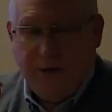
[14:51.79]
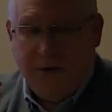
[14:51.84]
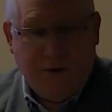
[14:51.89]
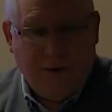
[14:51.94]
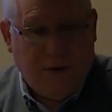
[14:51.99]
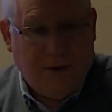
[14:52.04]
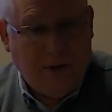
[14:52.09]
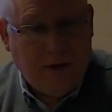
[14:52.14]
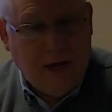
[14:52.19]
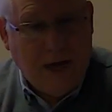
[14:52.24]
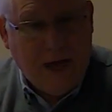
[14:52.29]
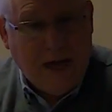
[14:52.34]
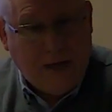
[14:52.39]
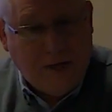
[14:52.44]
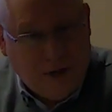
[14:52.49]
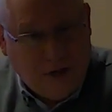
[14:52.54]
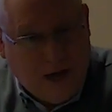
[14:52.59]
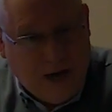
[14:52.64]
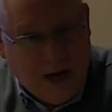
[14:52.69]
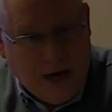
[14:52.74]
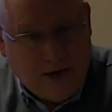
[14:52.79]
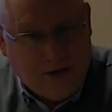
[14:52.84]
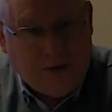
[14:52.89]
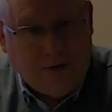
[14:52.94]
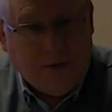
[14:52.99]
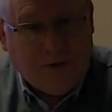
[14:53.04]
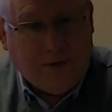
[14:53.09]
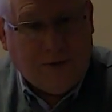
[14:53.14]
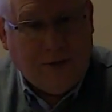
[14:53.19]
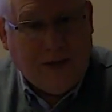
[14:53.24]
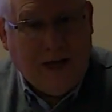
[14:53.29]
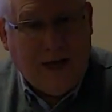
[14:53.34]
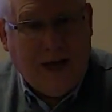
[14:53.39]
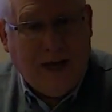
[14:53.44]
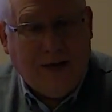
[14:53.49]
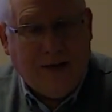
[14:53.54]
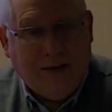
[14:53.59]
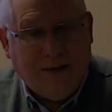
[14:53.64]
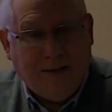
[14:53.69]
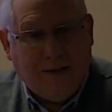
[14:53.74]
are educational
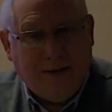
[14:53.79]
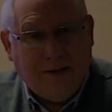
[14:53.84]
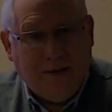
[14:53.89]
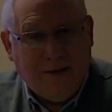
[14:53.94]
and